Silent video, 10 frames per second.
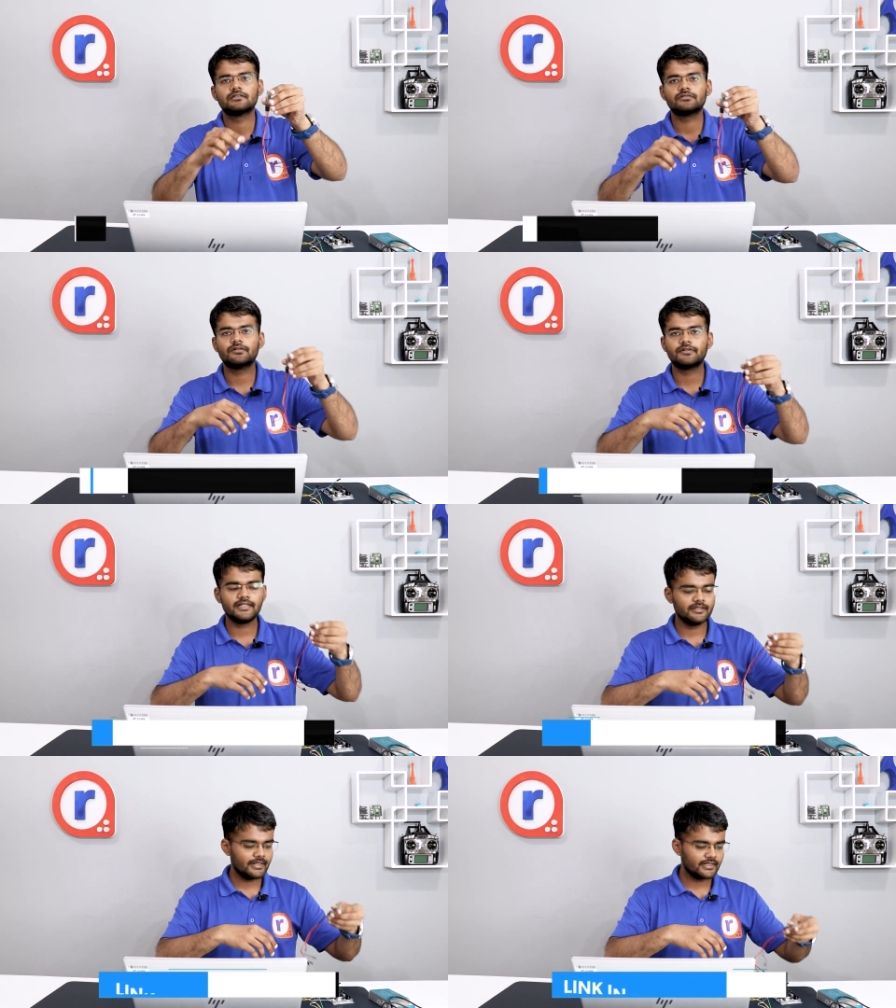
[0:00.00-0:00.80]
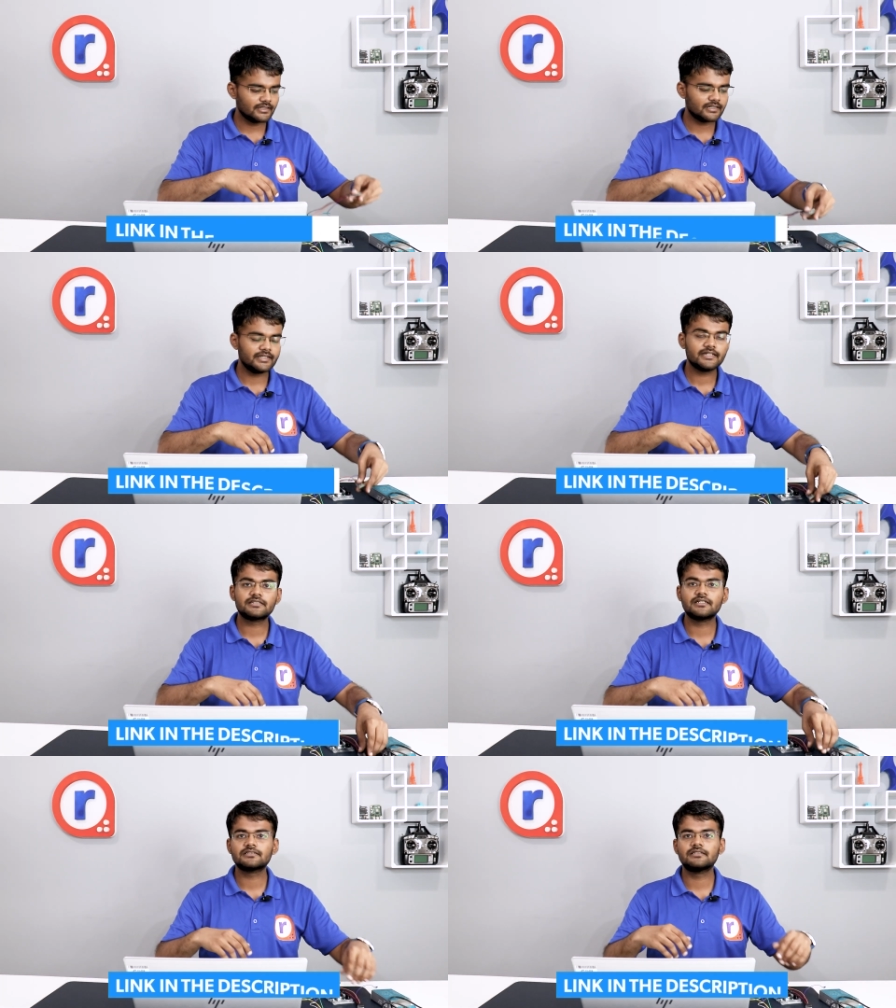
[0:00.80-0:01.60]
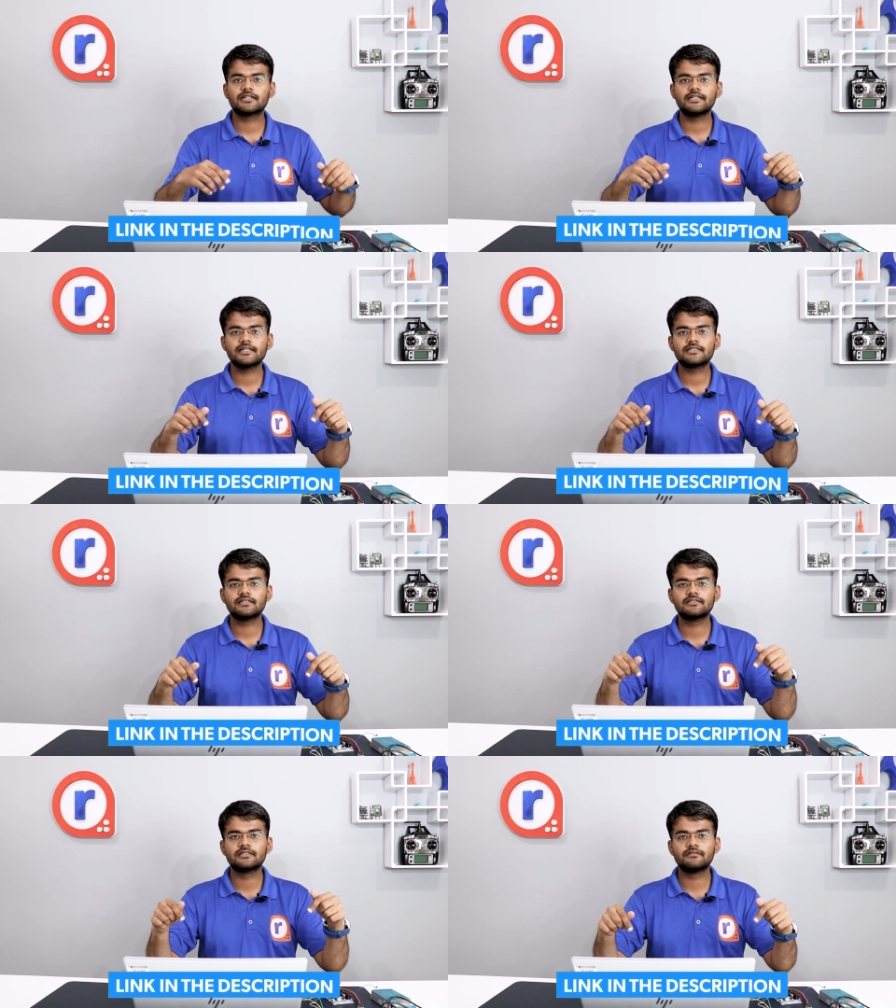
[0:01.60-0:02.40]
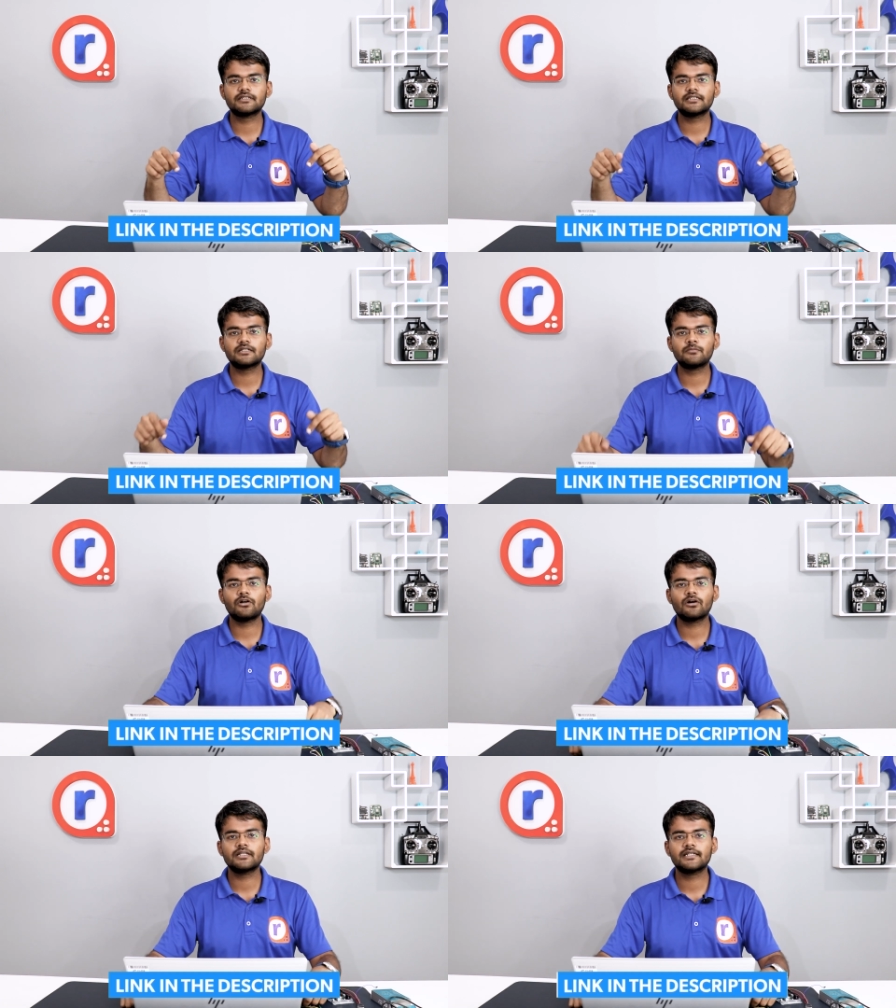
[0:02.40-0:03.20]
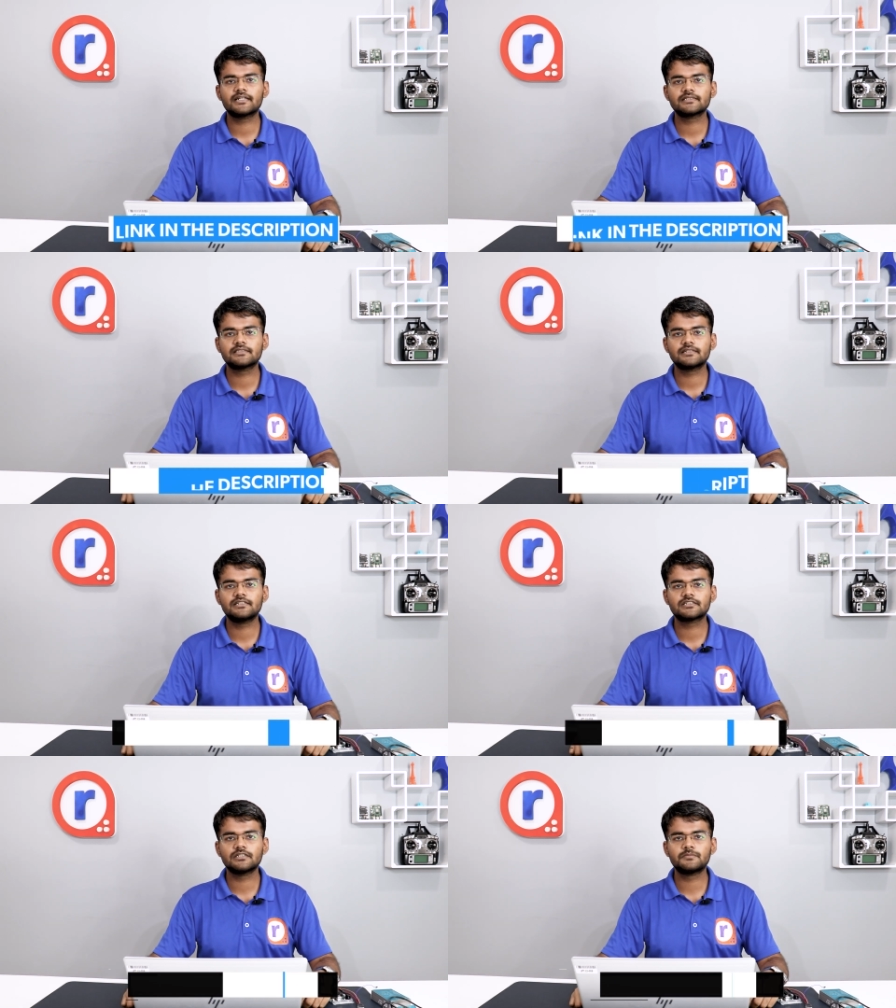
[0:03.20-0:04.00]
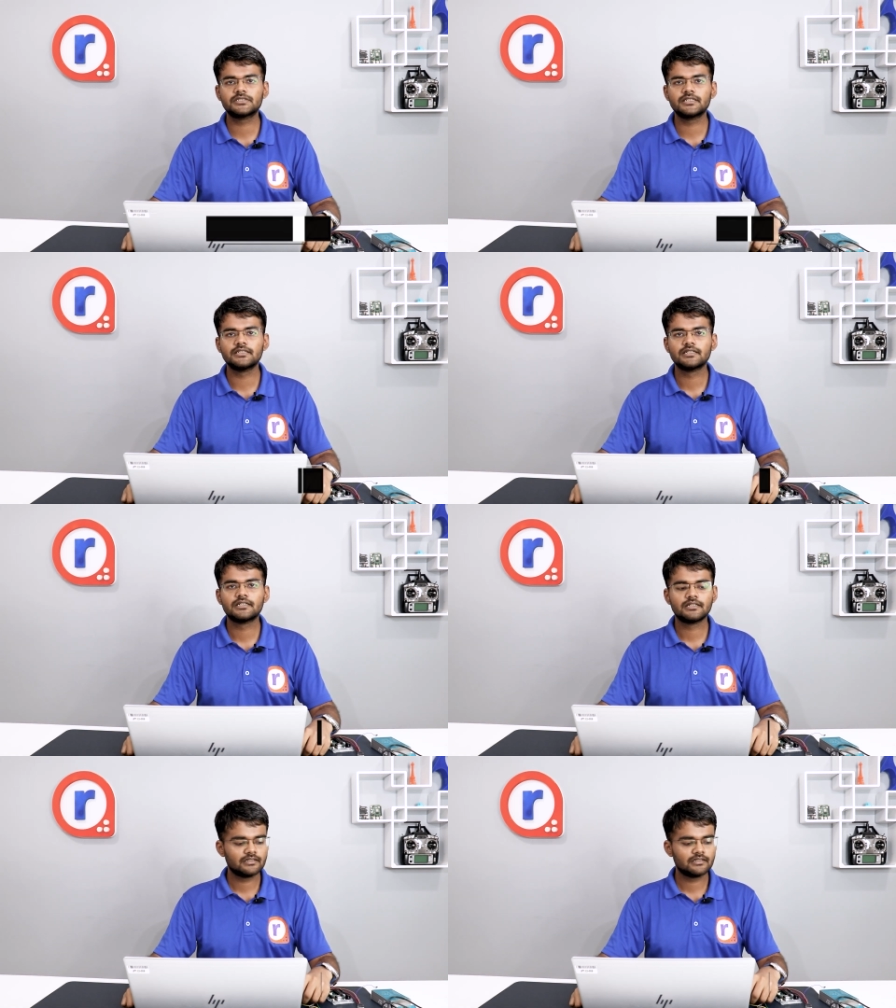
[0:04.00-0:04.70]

So quickly make the connections. The connection is given in the blog link is in the description.